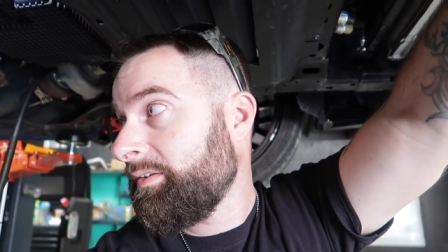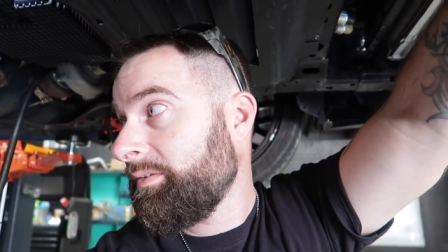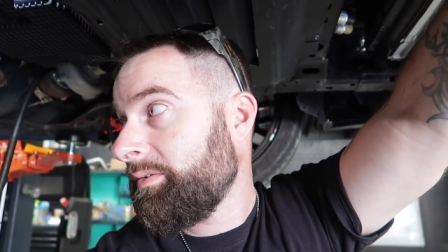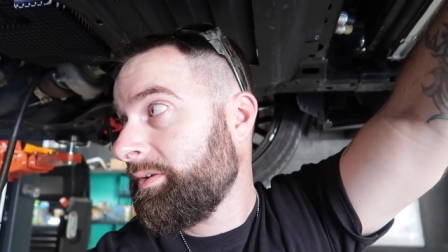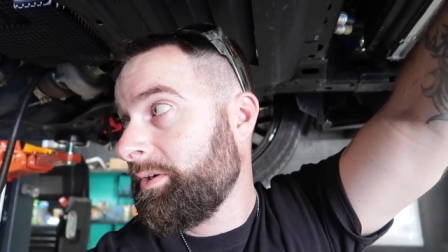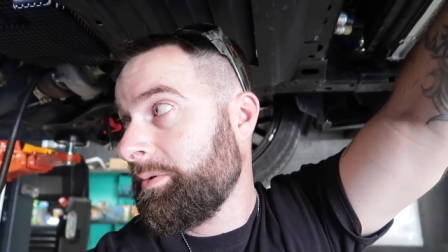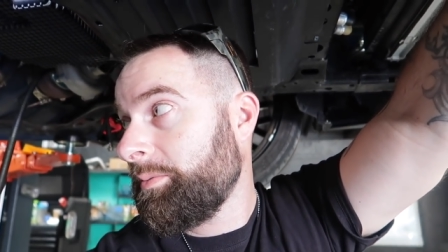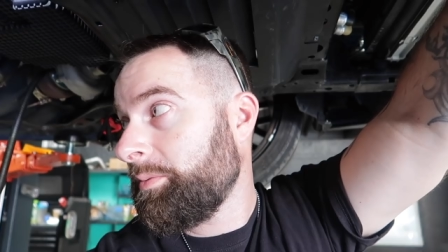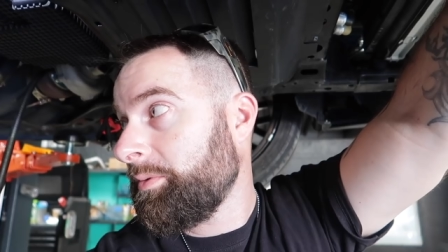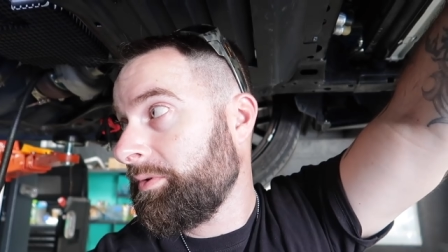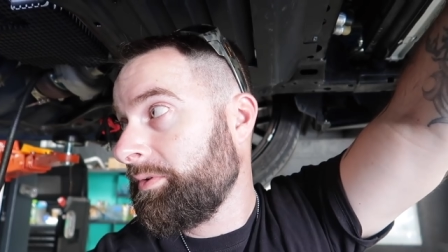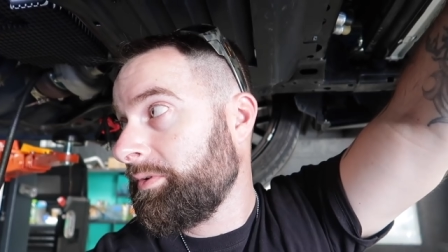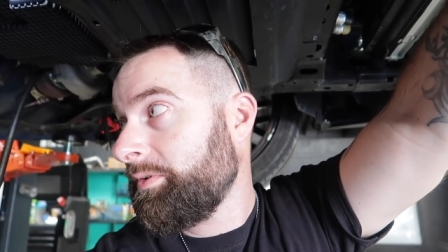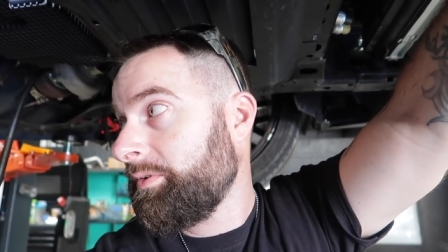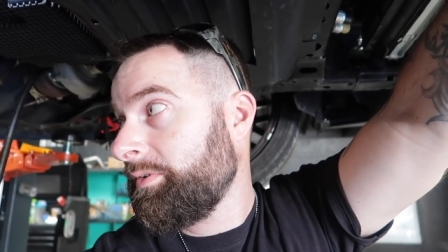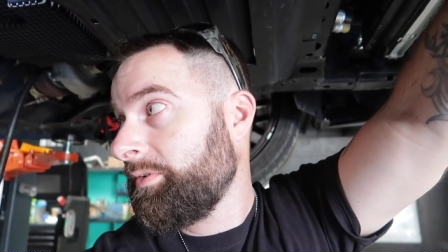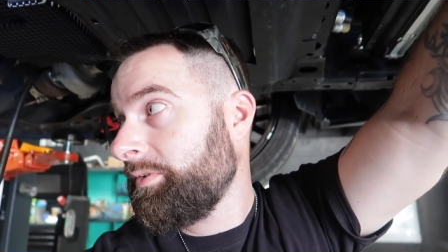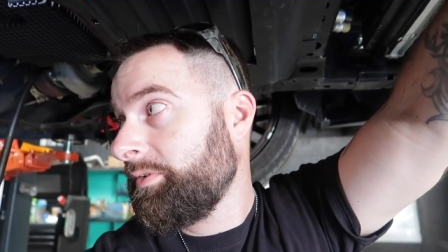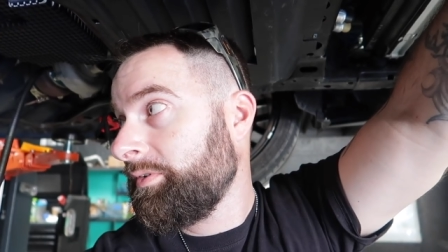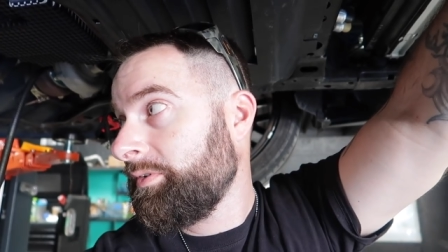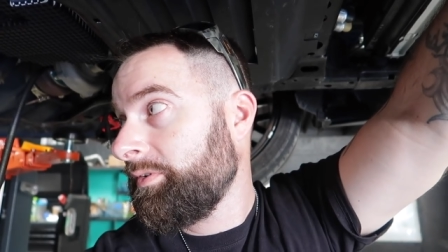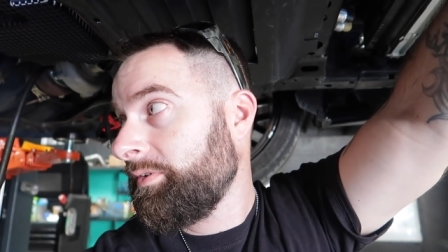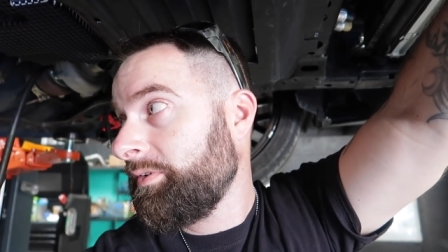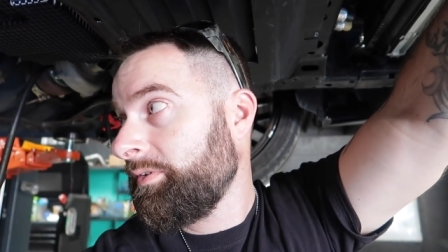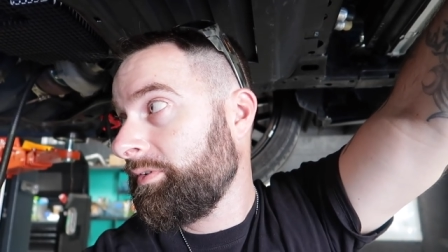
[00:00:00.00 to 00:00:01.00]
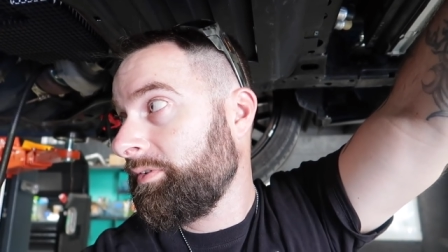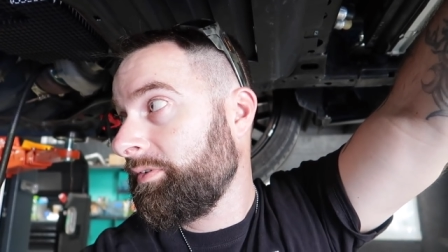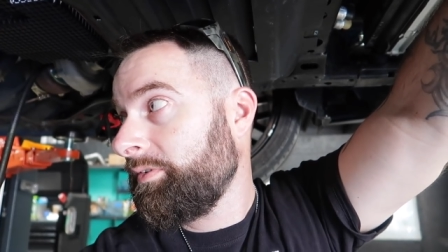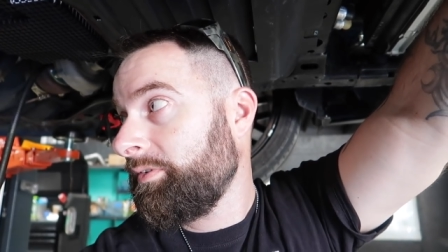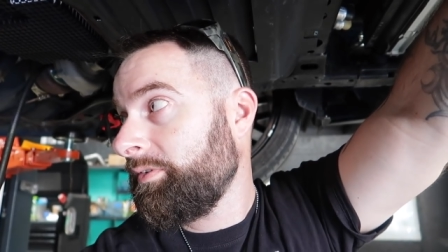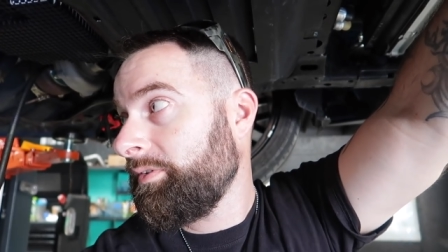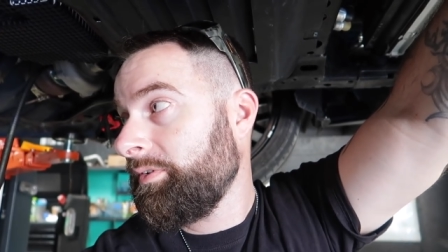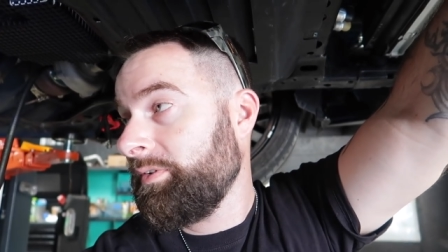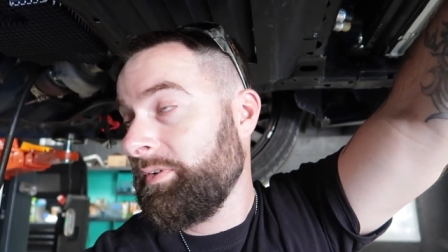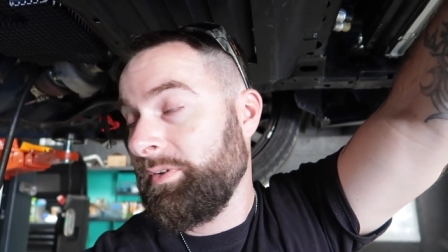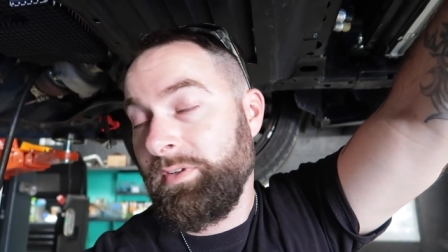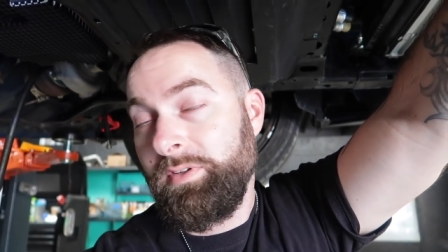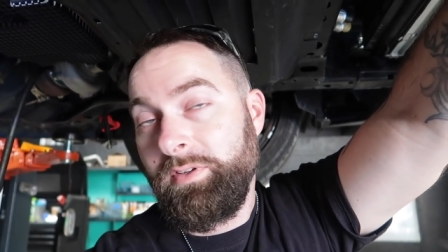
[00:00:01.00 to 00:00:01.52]
The car's over a thousand
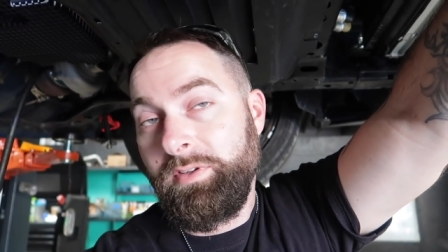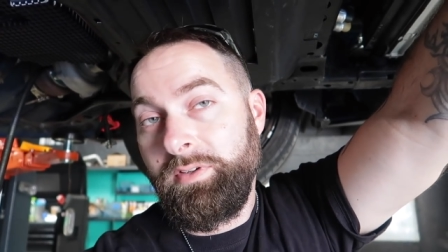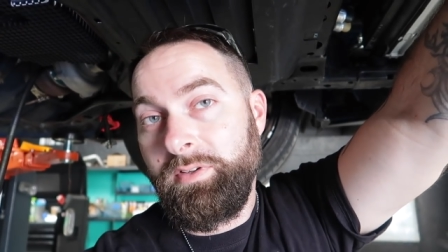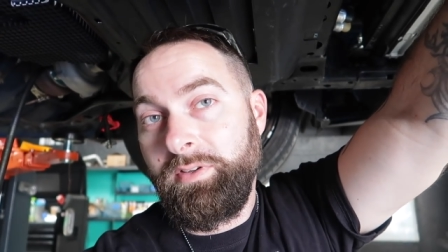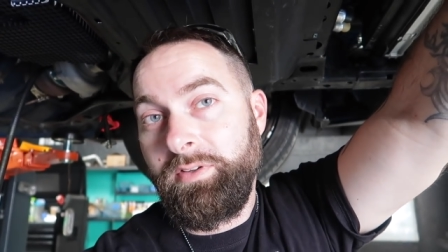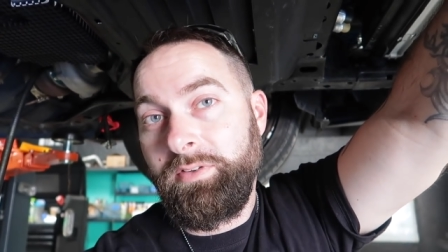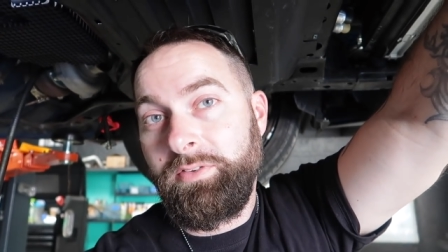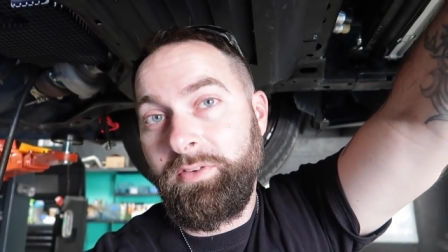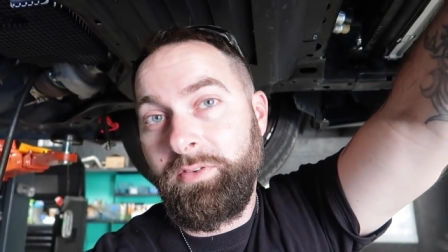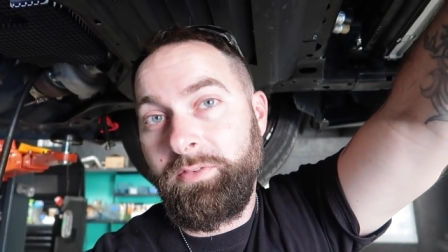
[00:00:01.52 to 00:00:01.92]
horsepower.